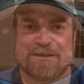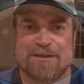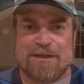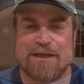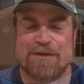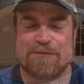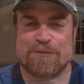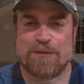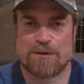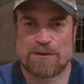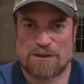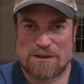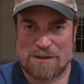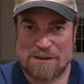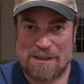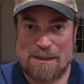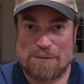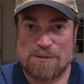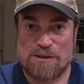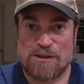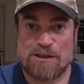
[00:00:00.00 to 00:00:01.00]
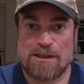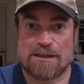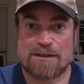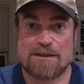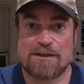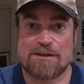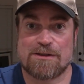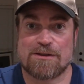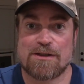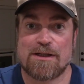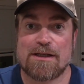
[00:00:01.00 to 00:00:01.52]
All right, folks, it's time to check
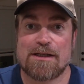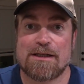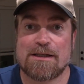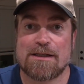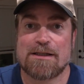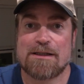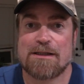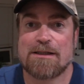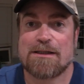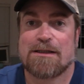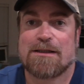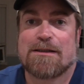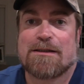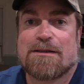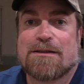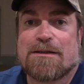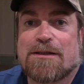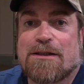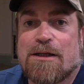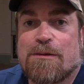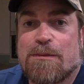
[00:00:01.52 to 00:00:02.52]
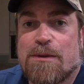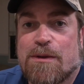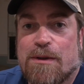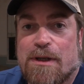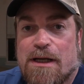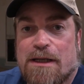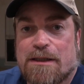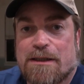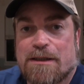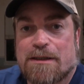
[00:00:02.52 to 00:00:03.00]
this gumbo out